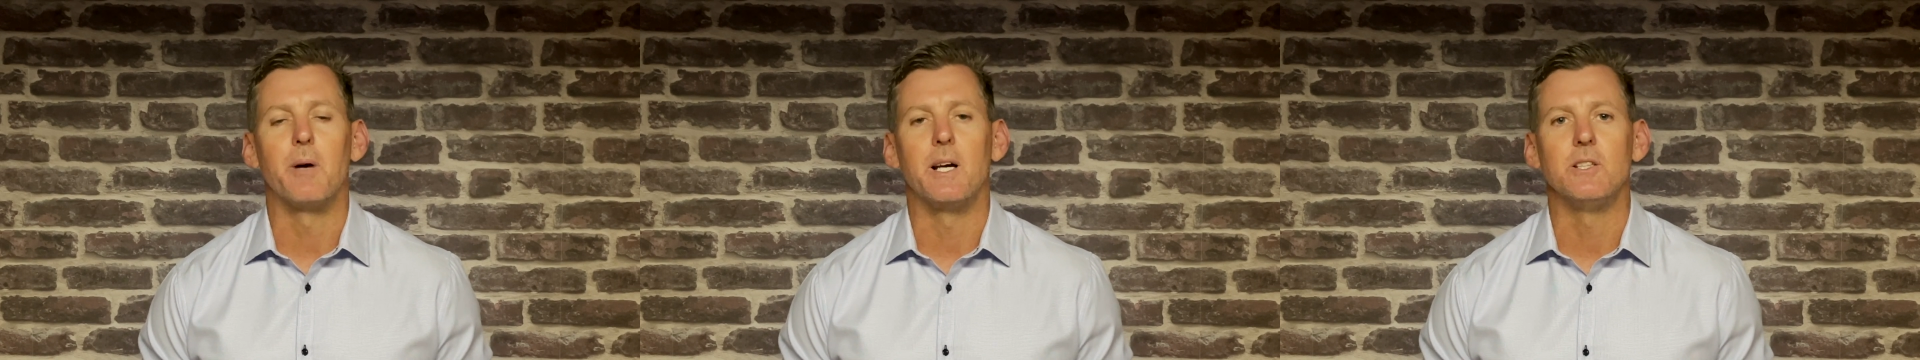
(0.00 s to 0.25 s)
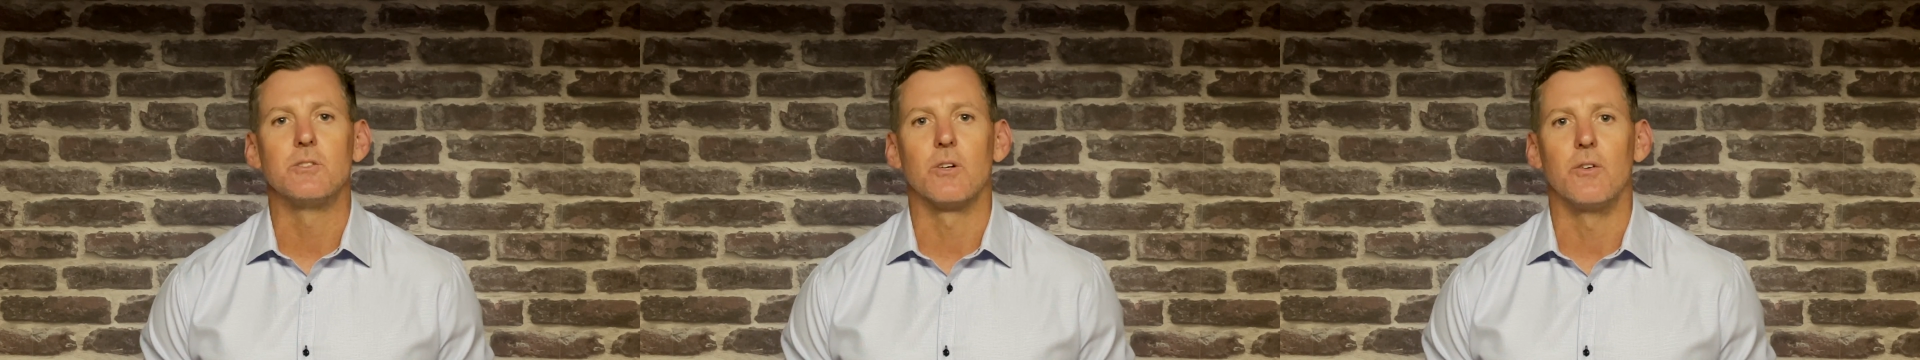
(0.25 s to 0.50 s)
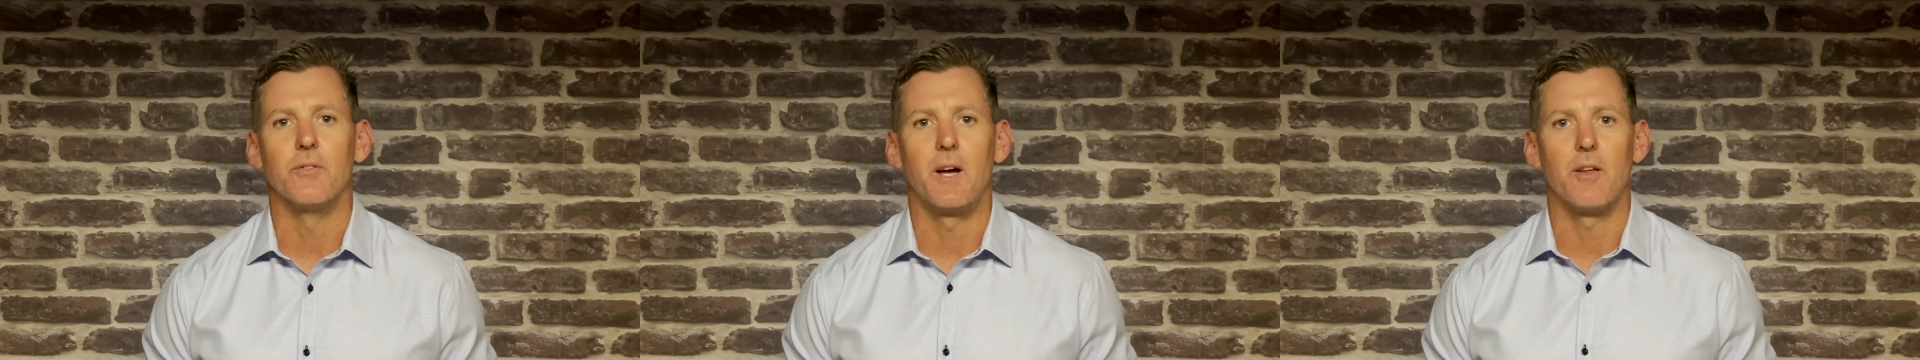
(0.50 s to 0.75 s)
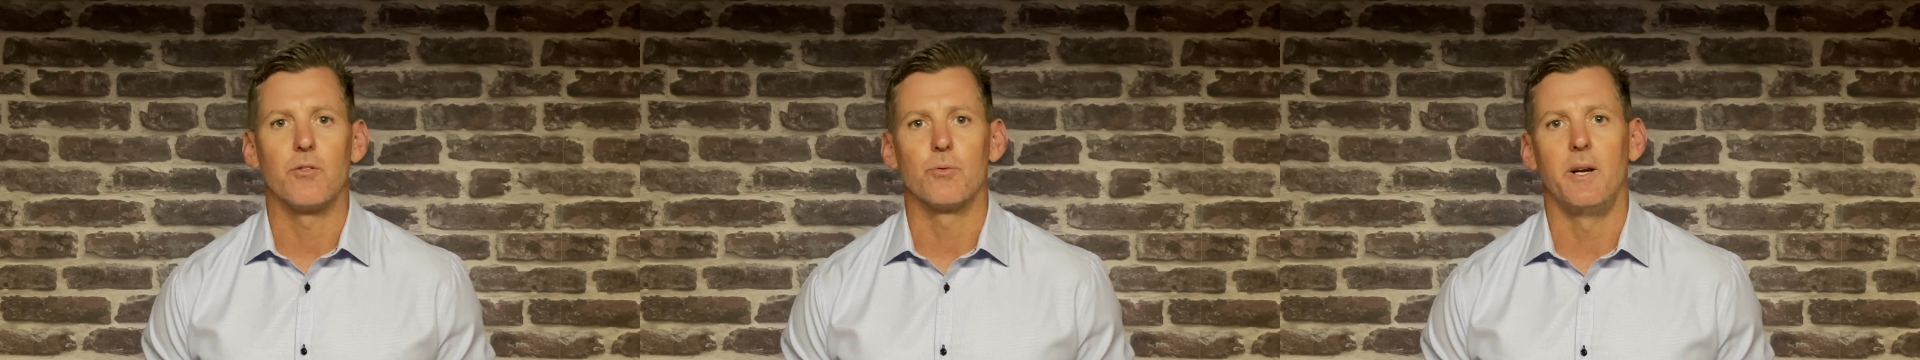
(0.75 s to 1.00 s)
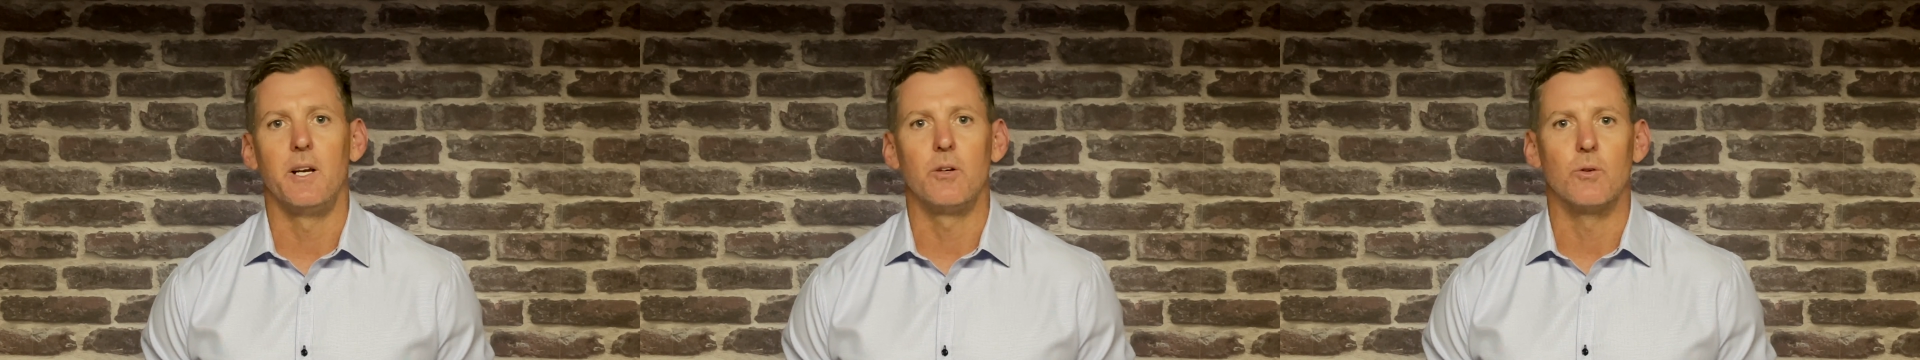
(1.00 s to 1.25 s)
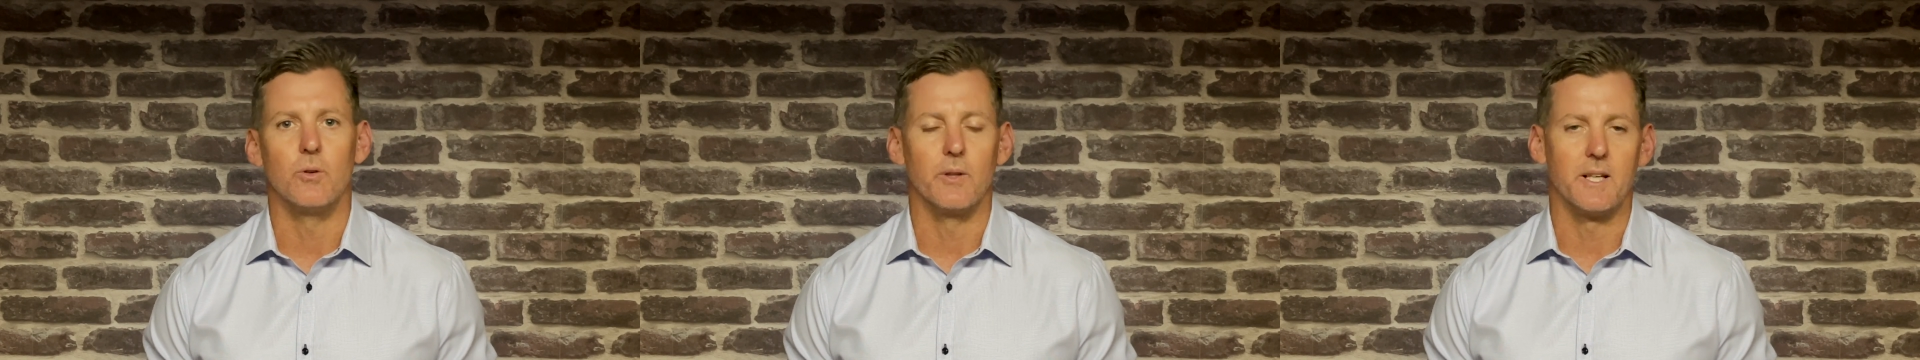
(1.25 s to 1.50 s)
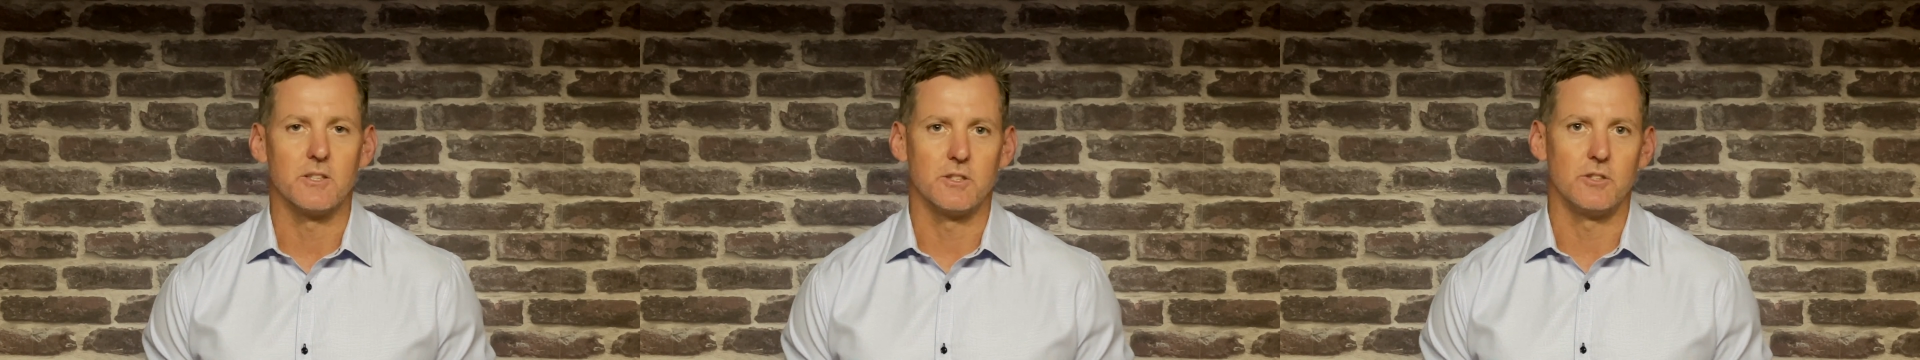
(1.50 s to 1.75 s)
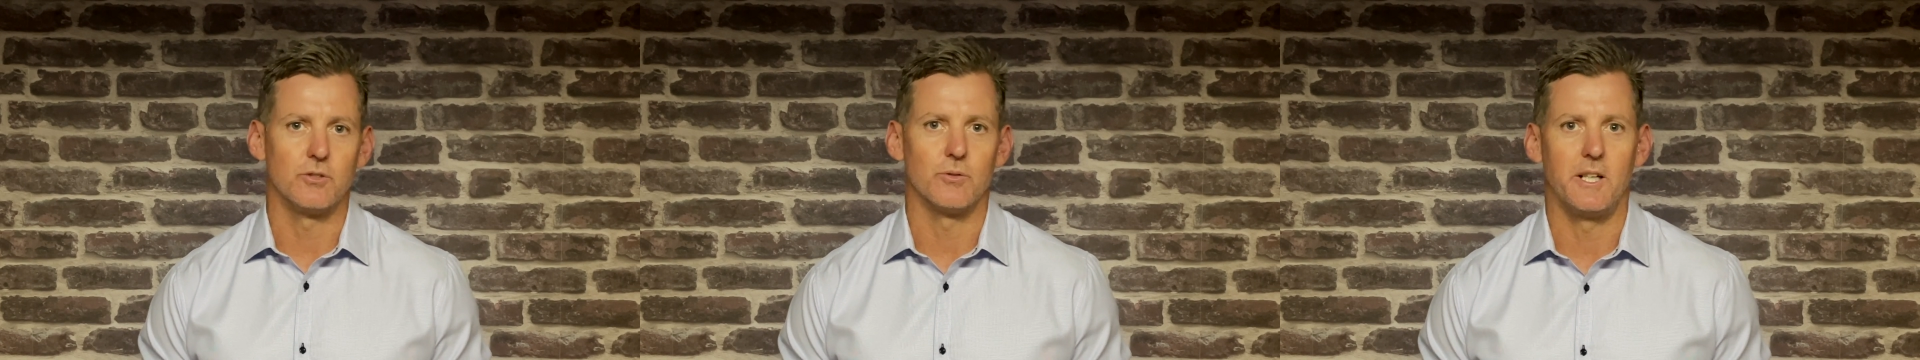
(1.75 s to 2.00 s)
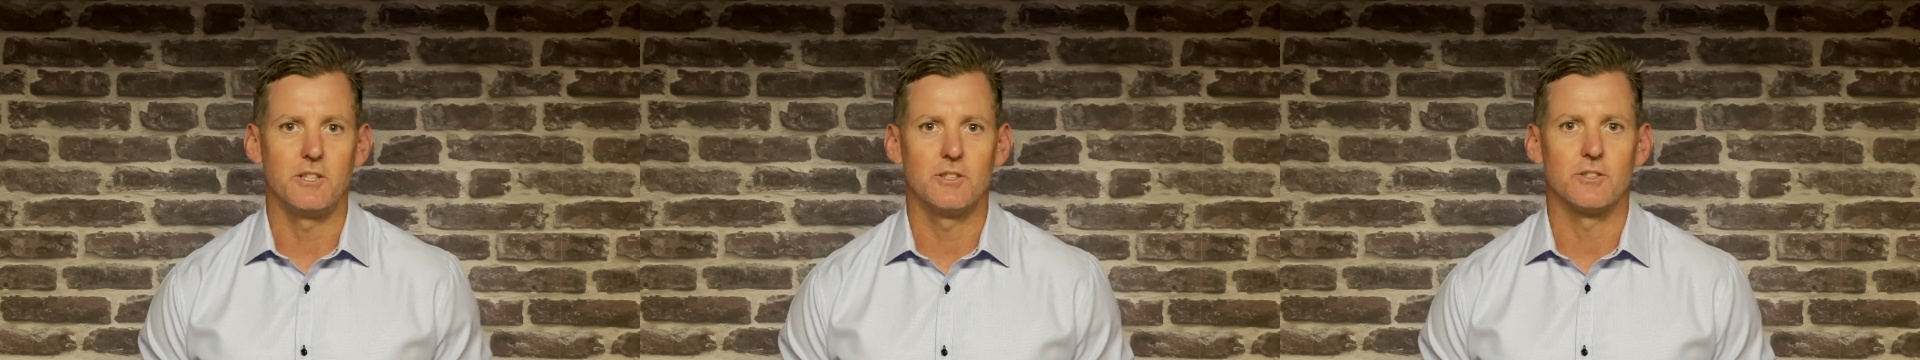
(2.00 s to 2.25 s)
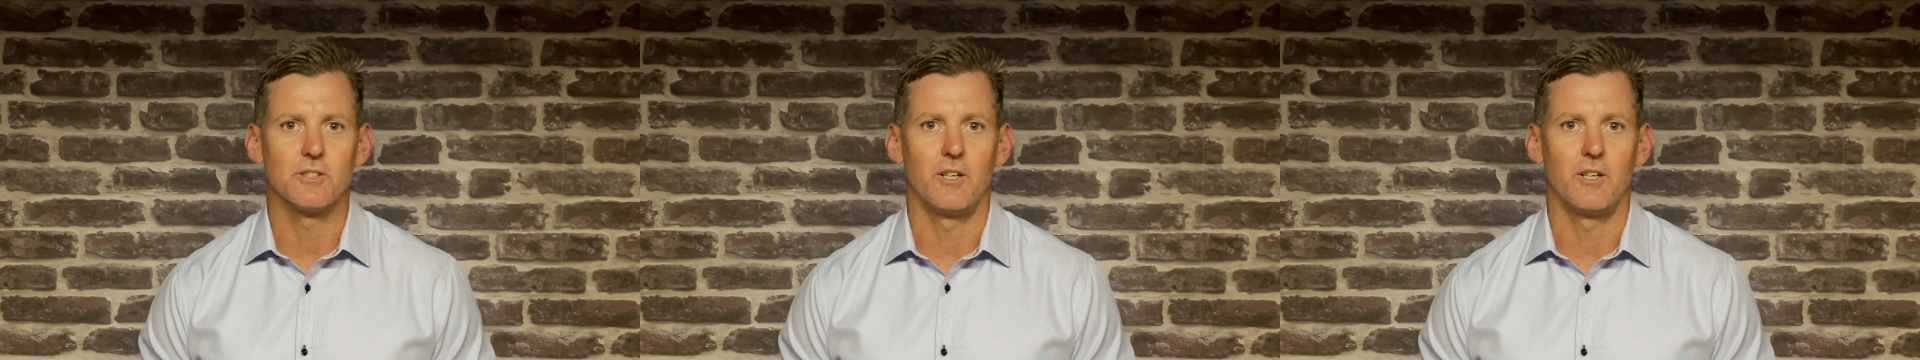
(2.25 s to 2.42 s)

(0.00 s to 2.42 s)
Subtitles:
based on that threat or that situation